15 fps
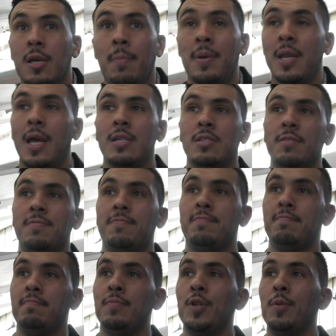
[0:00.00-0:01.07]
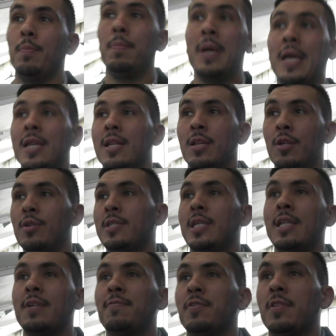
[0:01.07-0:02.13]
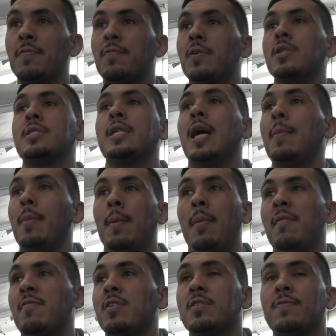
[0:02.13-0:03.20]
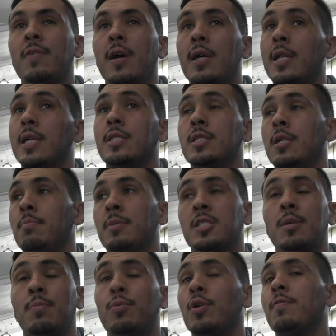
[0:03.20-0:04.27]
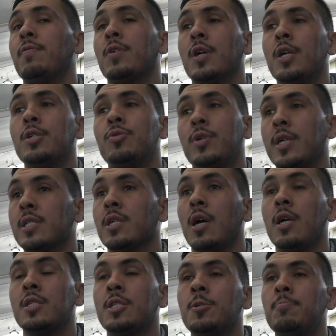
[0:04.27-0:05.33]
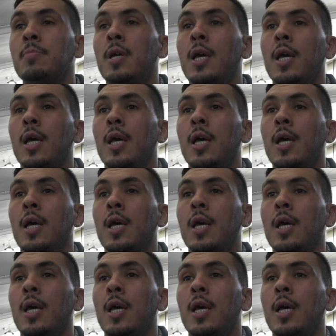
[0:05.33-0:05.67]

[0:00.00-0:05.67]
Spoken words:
I mean, as of being in New Zealand for the first time on my first flight, it's a beautiful country. It's awesome.